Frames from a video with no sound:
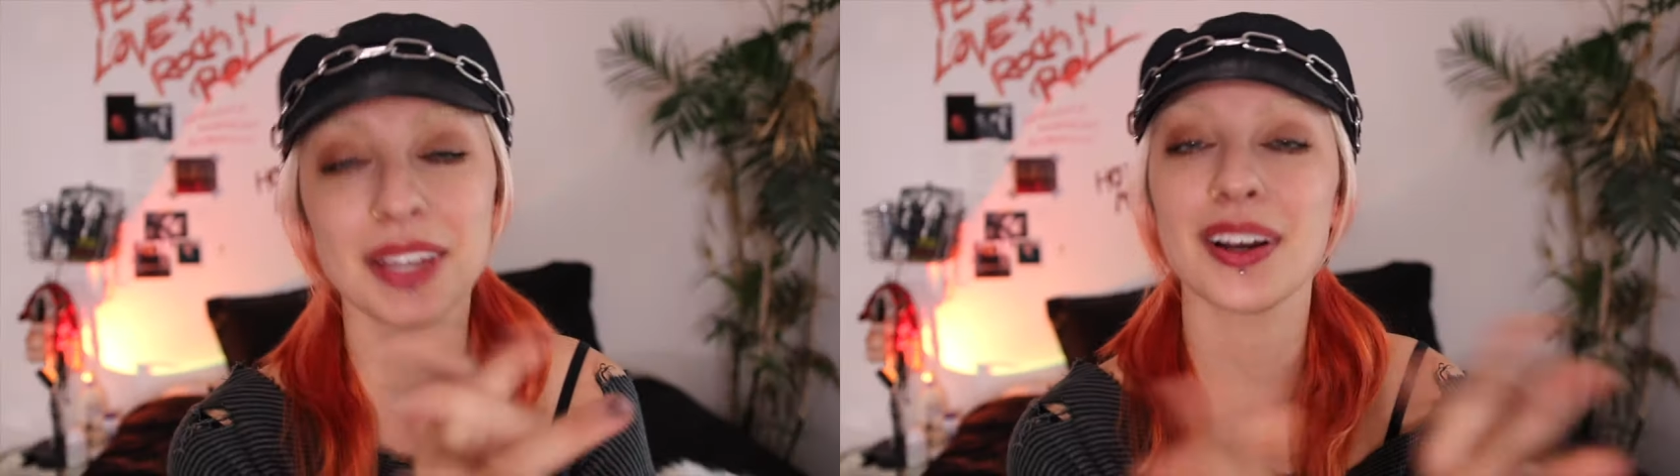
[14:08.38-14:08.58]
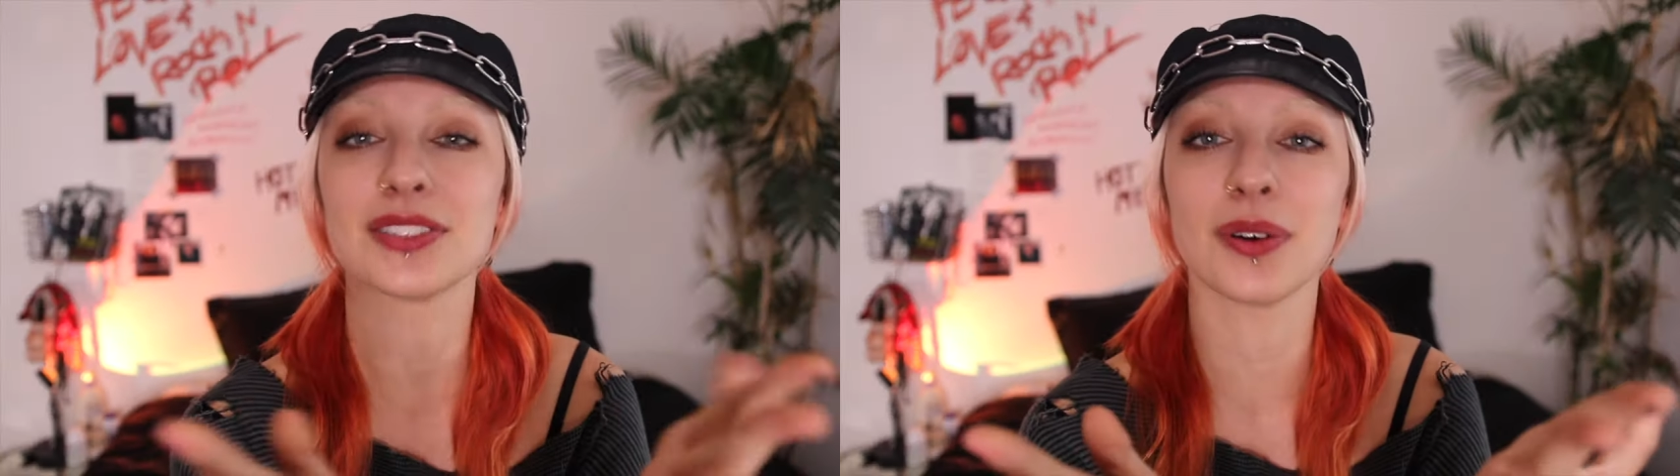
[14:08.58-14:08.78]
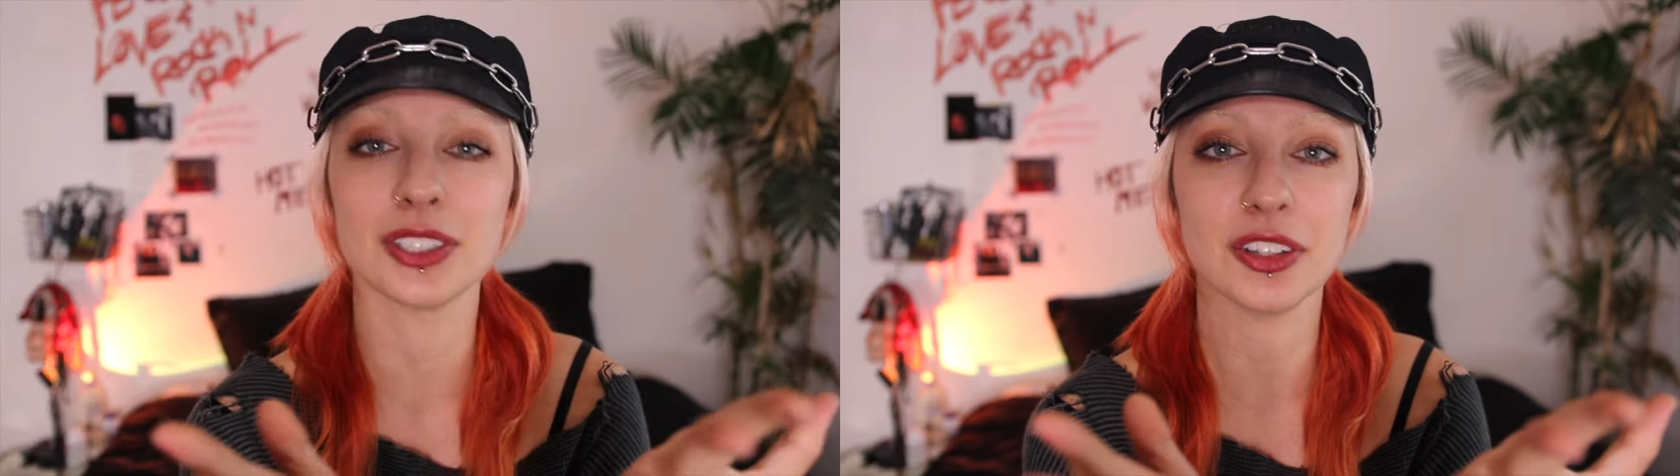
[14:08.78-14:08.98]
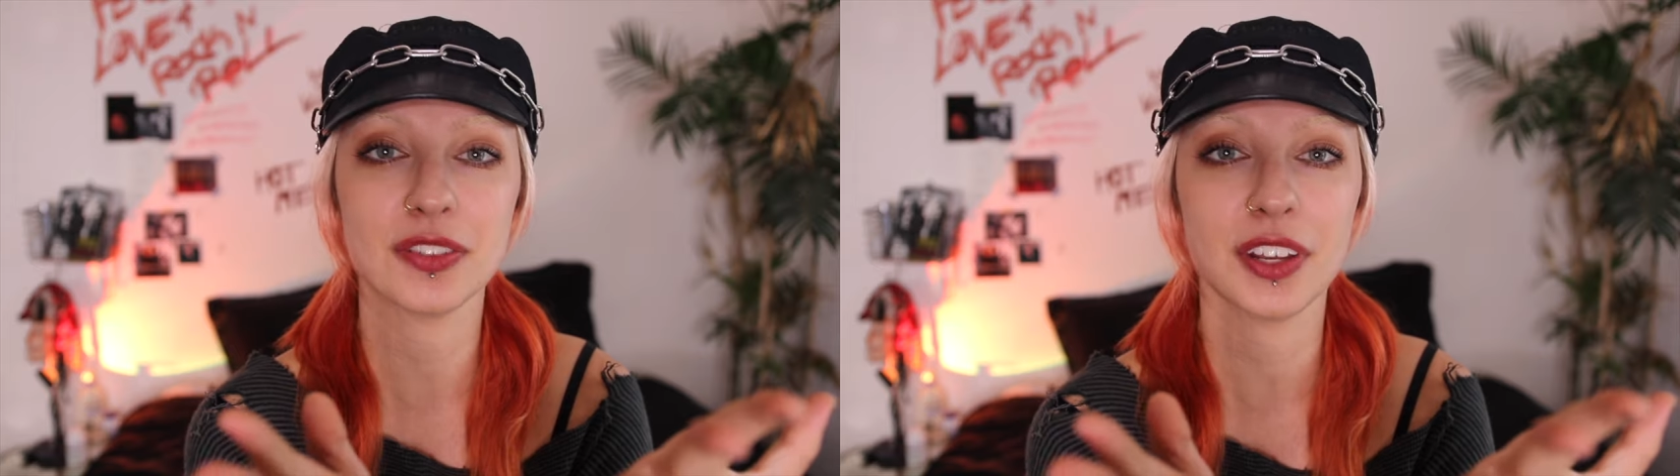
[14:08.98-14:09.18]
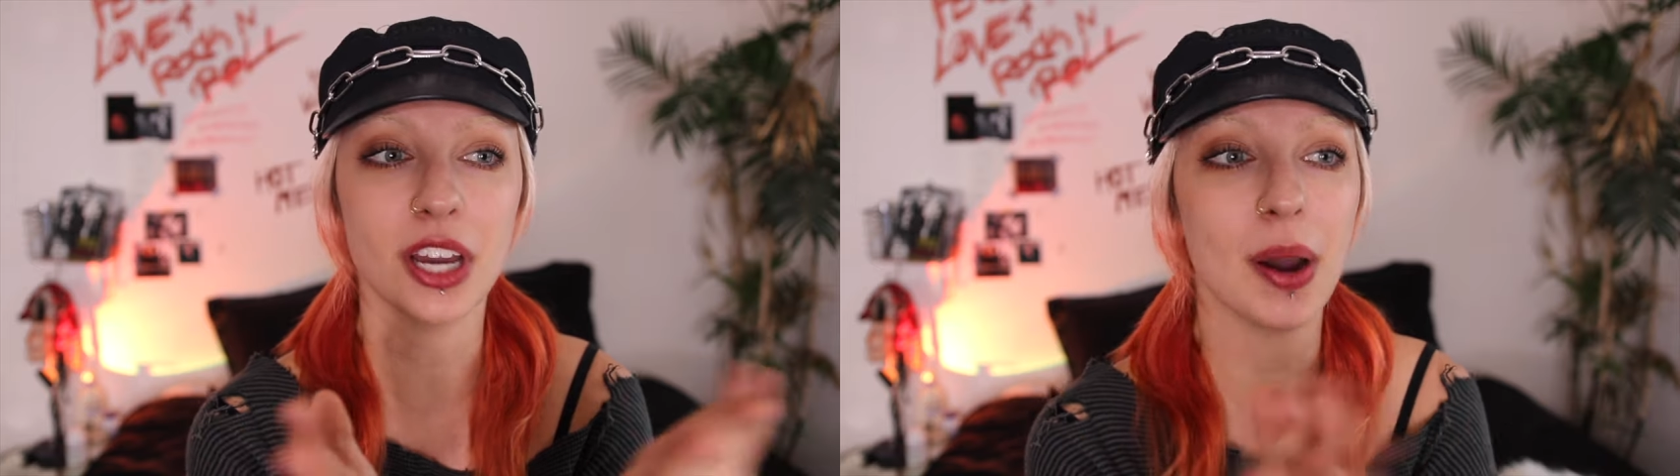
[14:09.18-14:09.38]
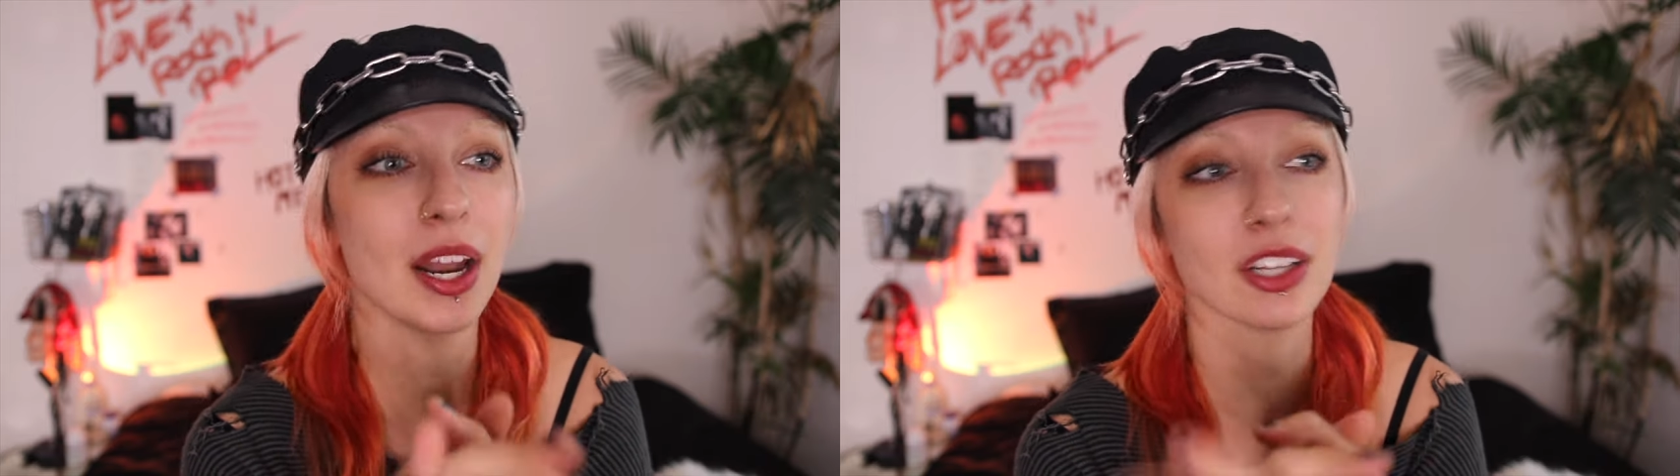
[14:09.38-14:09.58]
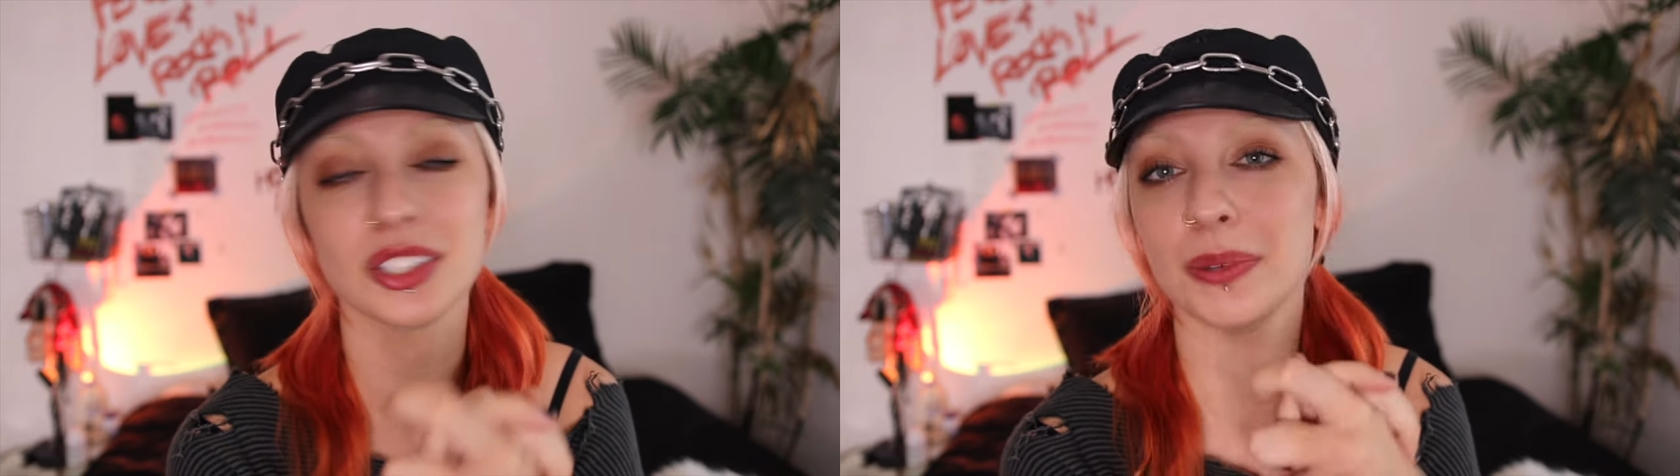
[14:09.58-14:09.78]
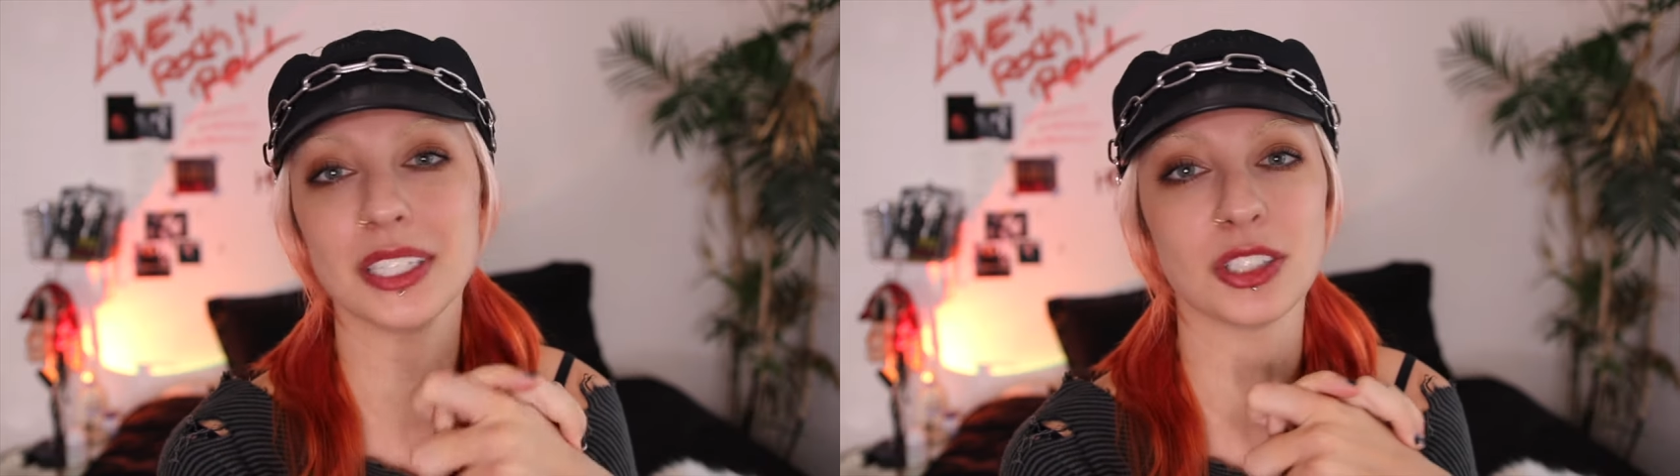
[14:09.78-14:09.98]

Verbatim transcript: you guys for watching this video and also being